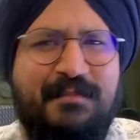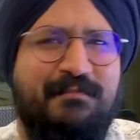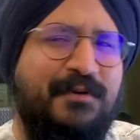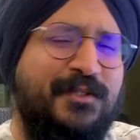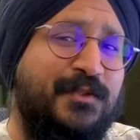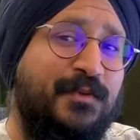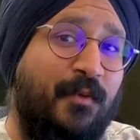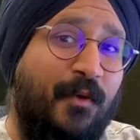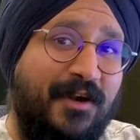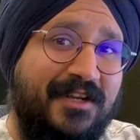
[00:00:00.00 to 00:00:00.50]

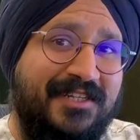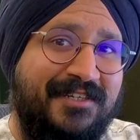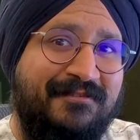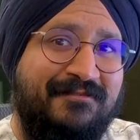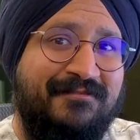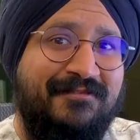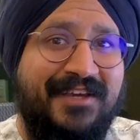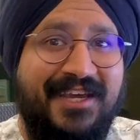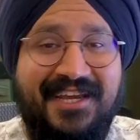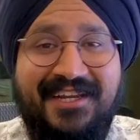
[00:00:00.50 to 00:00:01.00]
But what
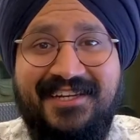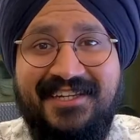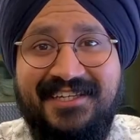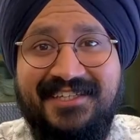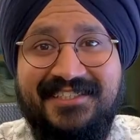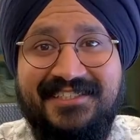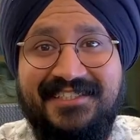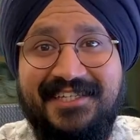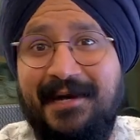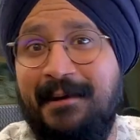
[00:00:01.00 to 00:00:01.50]
if n
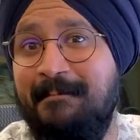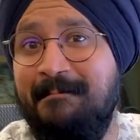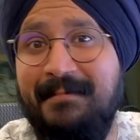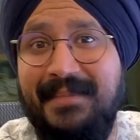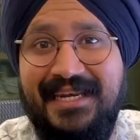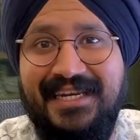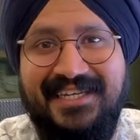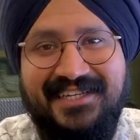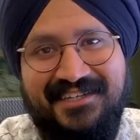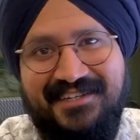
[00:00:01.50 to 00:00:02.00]
is a
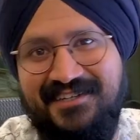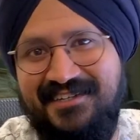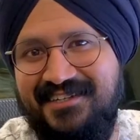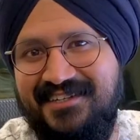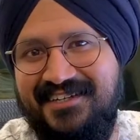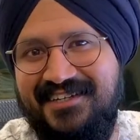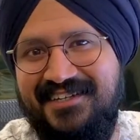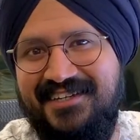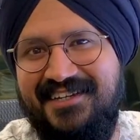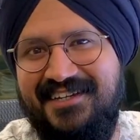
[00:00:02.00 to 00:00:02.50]
million?
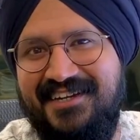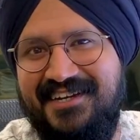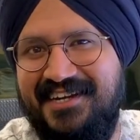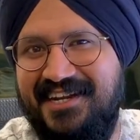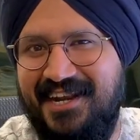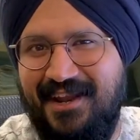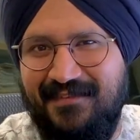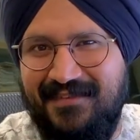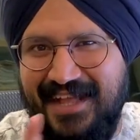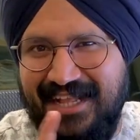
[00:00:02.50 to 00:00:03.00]

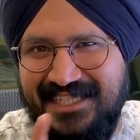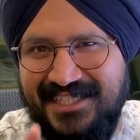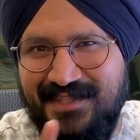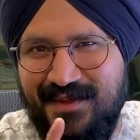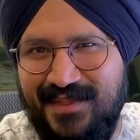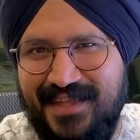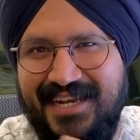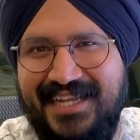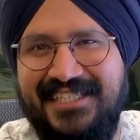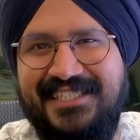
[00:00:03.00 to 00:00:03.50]
Now that's
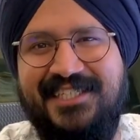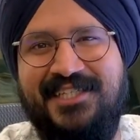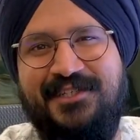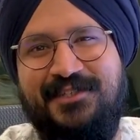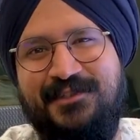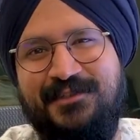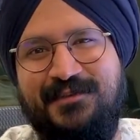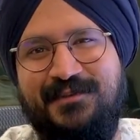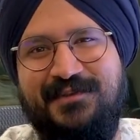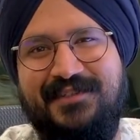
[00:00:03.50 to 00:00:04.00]
not that easy to
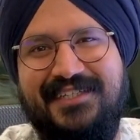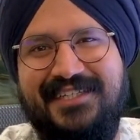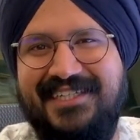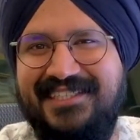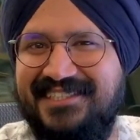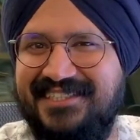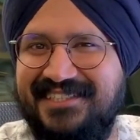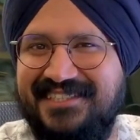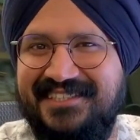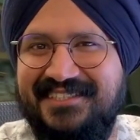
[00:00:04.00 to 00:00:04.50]
do,
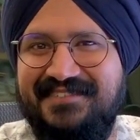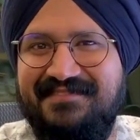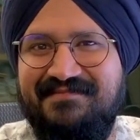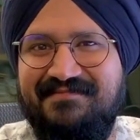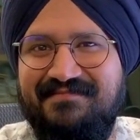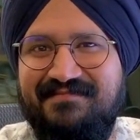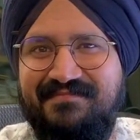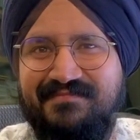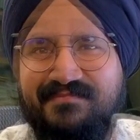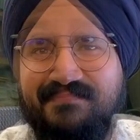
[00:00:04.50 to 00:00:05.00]
is it?
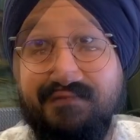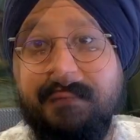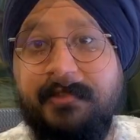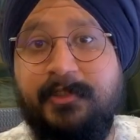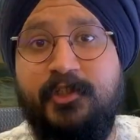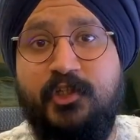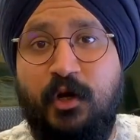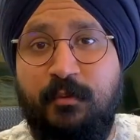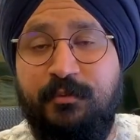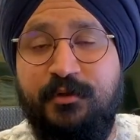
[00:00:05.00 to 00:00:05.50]

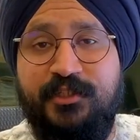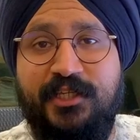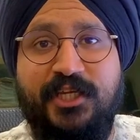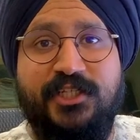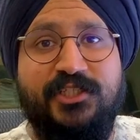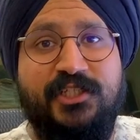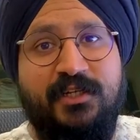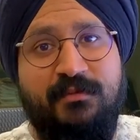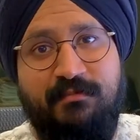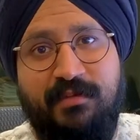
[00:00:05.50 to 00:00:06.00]
But
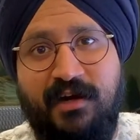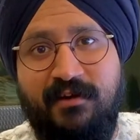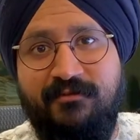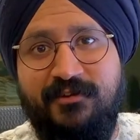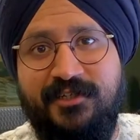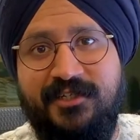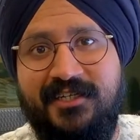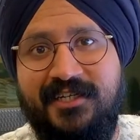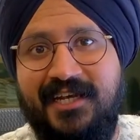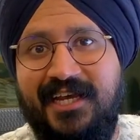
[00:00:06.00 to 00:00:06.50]
computational
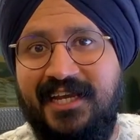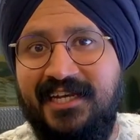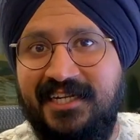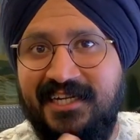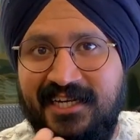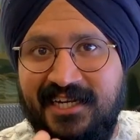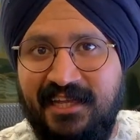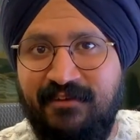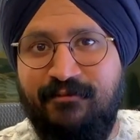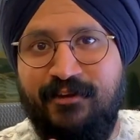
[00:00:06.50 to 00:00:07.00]
power
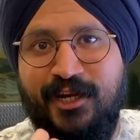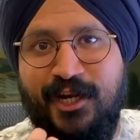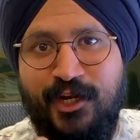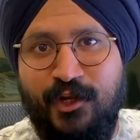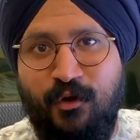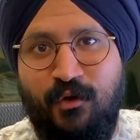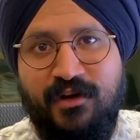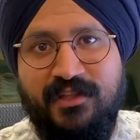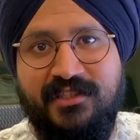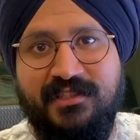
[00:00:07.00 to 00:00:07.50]
and clever
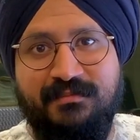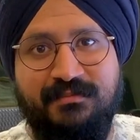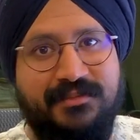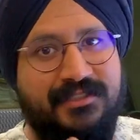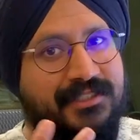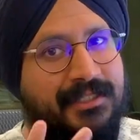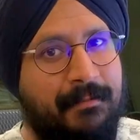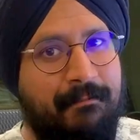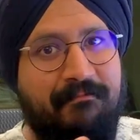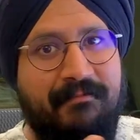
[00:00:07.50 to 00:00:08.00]

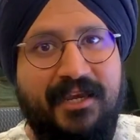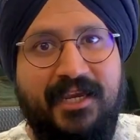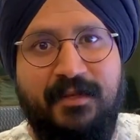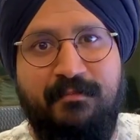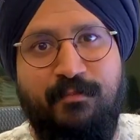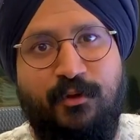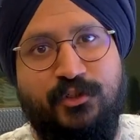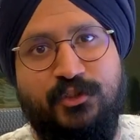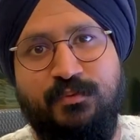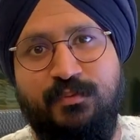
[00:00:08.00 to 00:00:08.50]
algorithms make
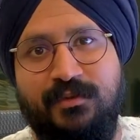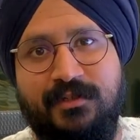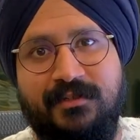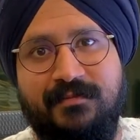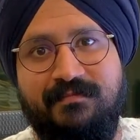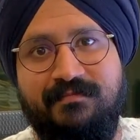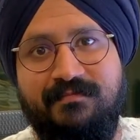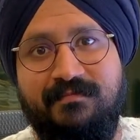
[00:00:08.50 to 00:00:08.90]
it possible.